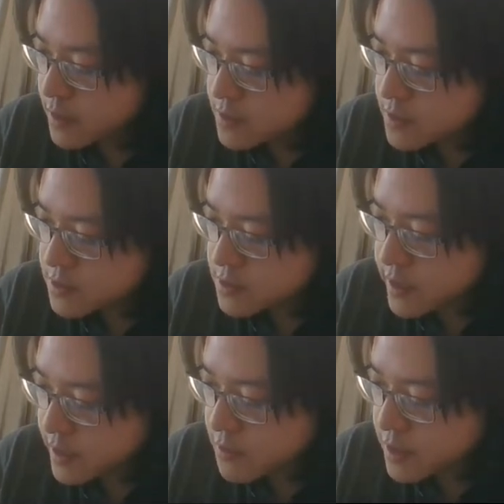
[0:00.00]
So in
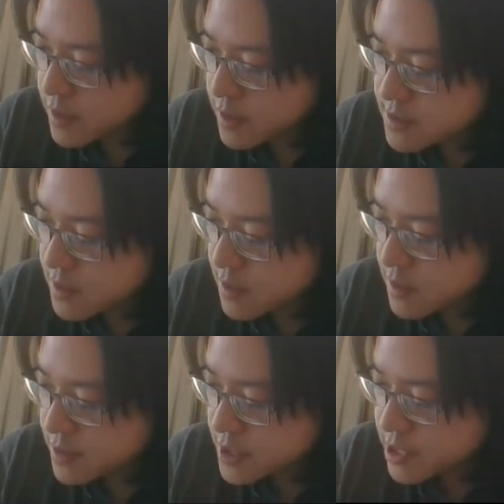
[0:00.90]
other words,
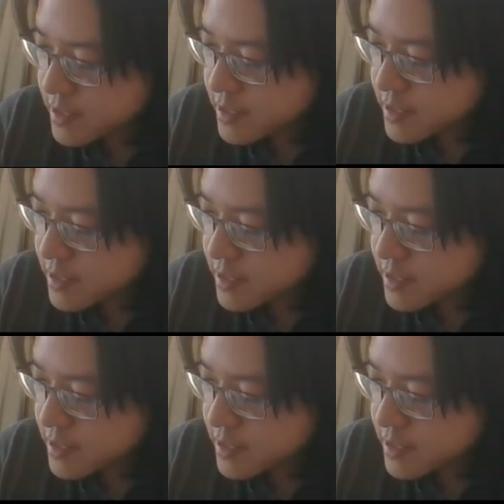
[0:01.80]
potential energy